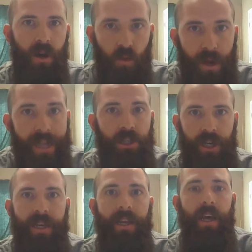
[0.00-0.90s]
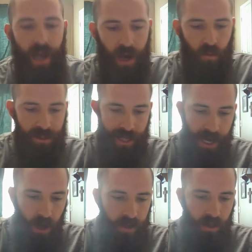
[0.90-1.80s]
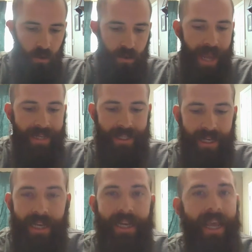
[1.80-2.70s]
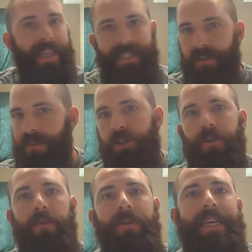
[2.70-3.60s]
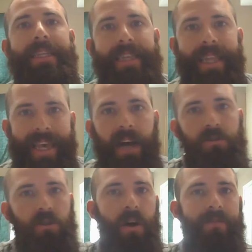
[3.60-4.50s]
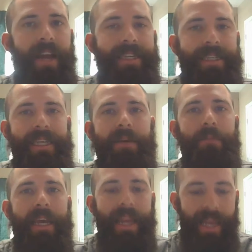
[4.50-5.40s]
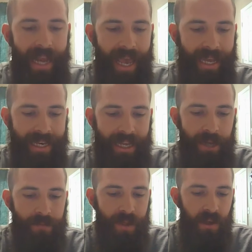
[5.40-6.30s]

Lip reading: A region was held in 318, and this eventually led to the Council of Nicaea meeting in AD